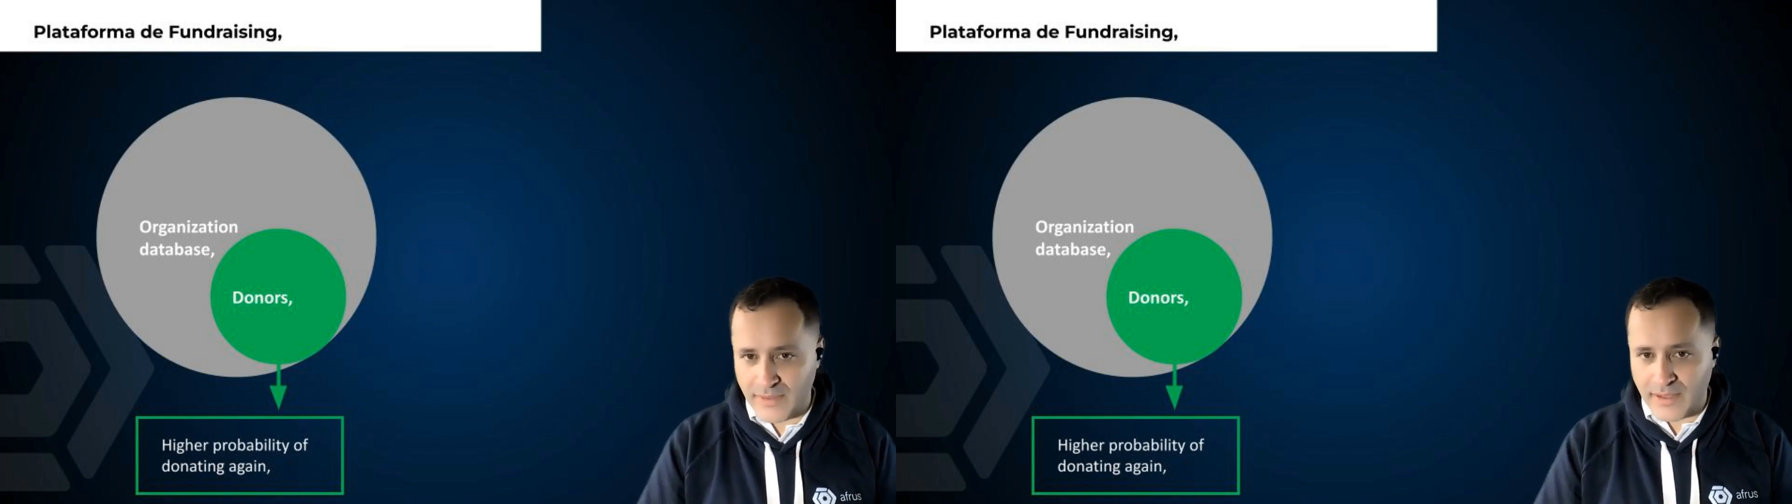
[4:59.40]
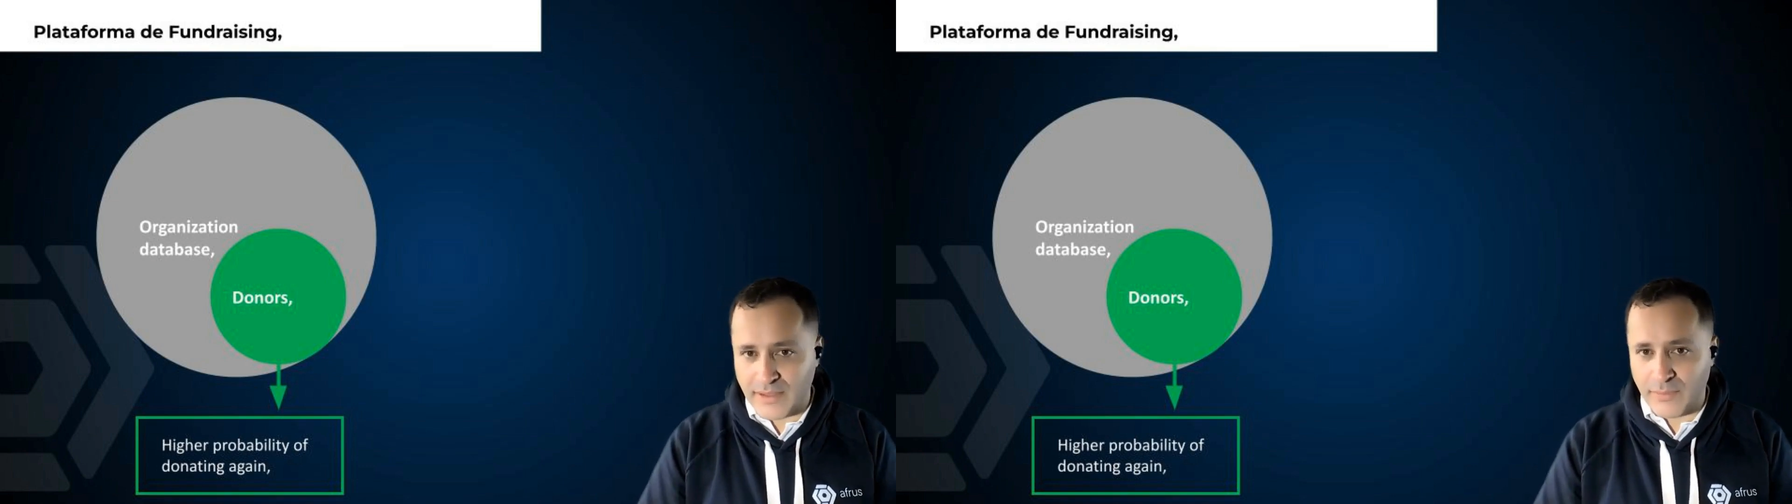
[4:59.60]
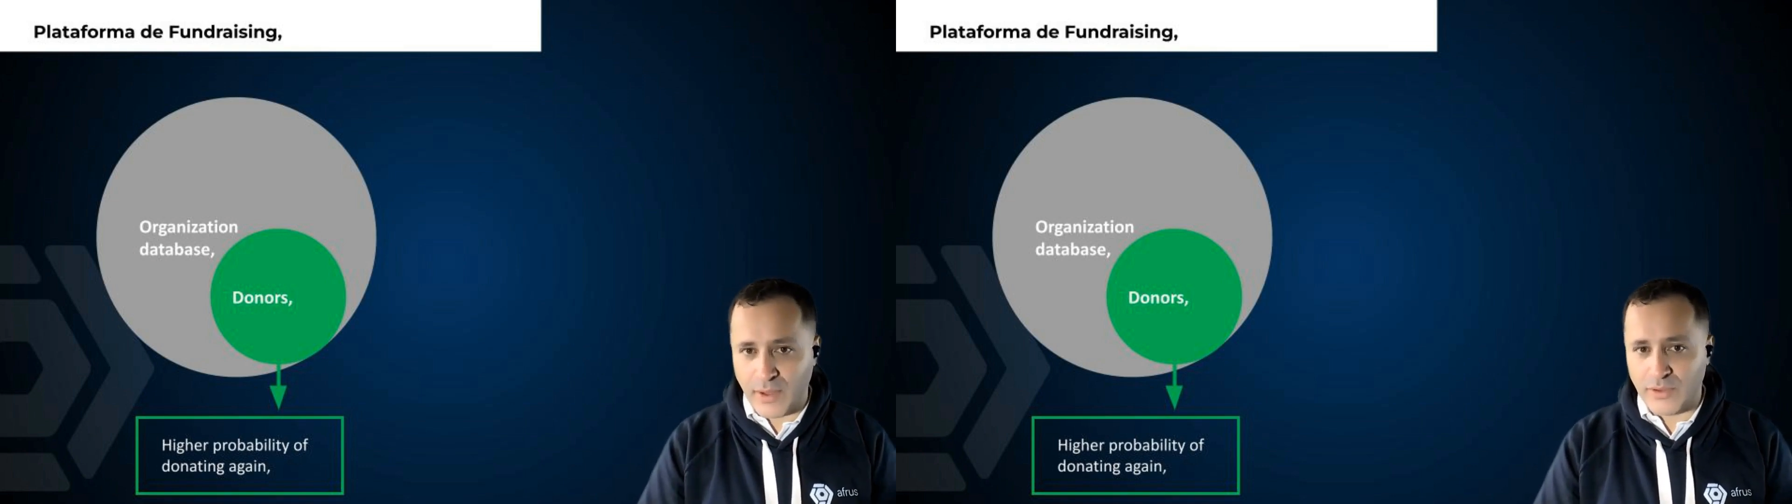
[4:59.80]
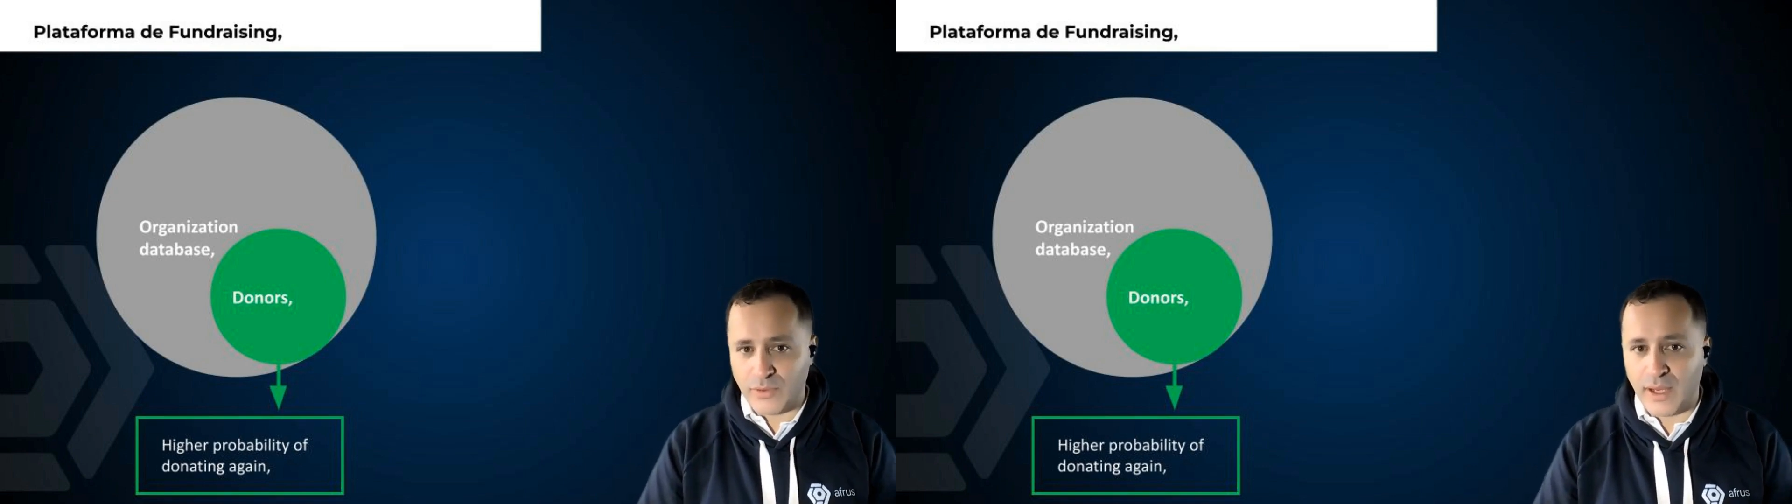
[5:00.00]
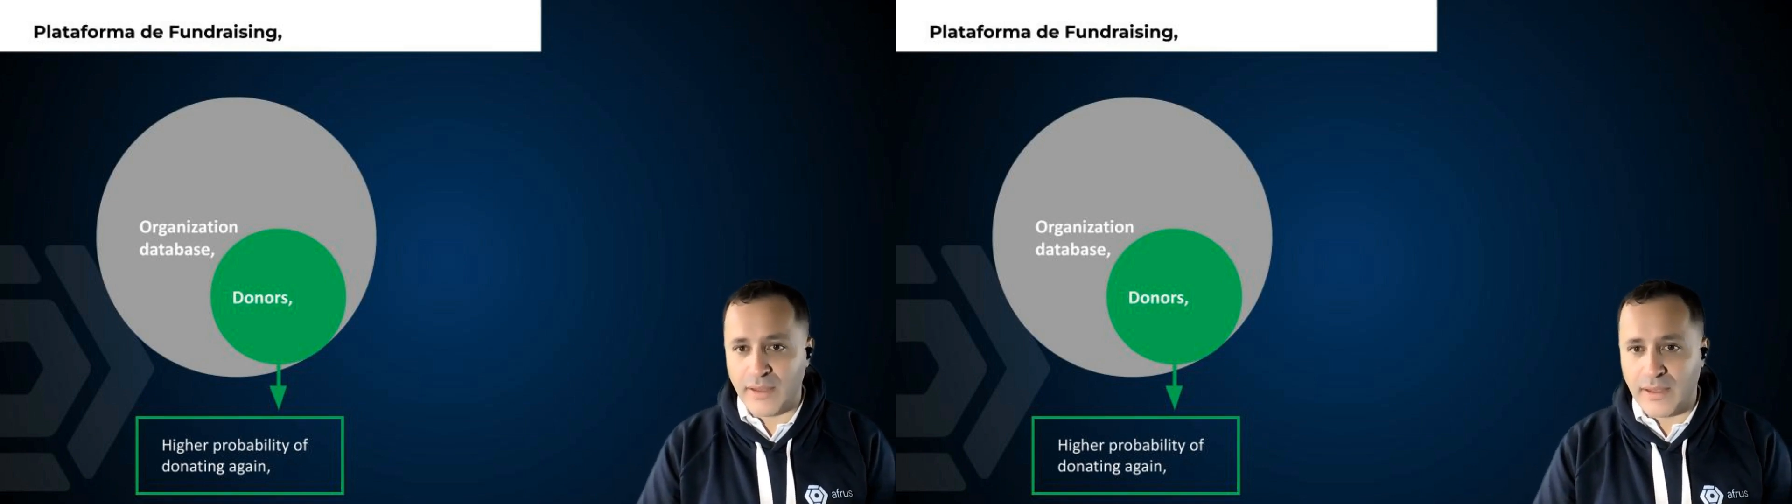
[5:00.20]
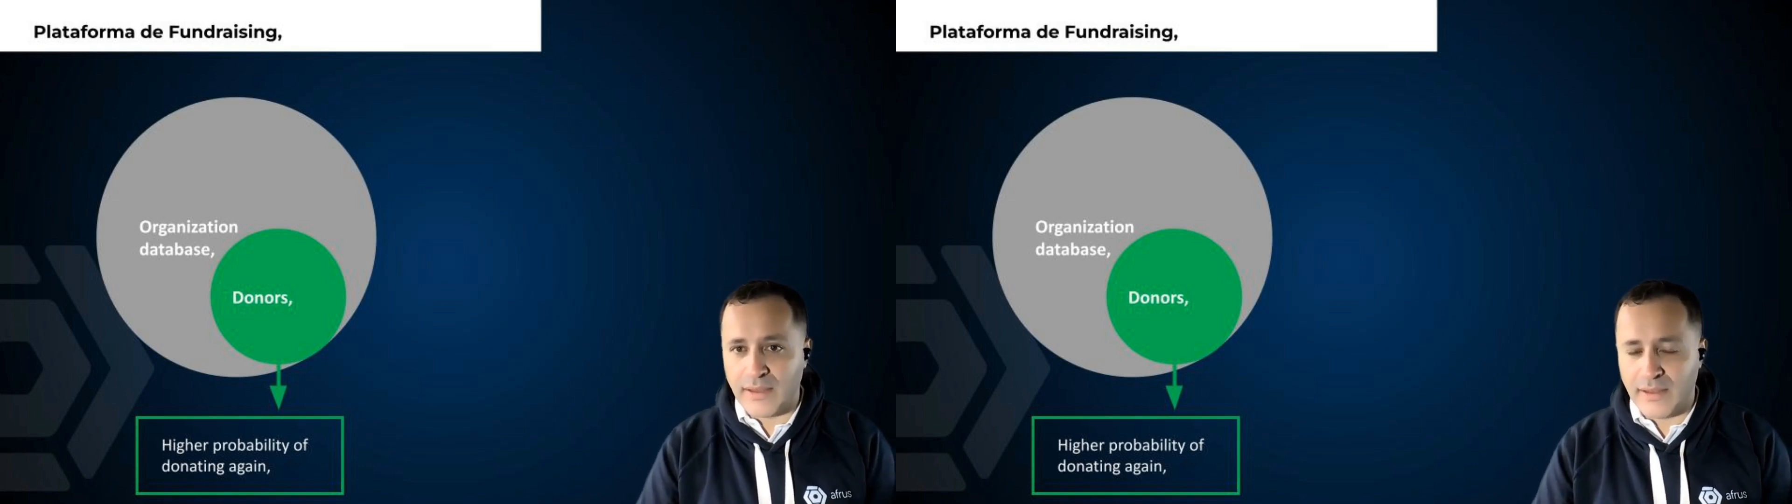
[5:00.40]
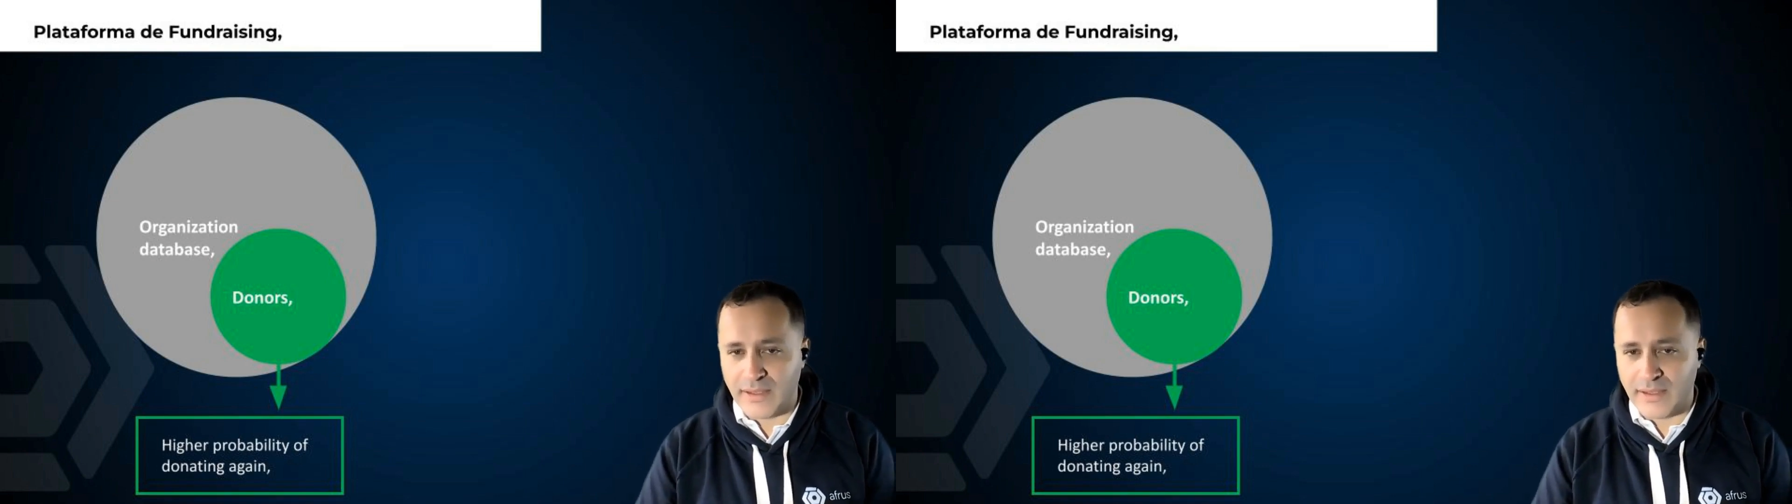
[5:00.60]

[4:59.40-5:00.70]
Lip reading: It's about you having,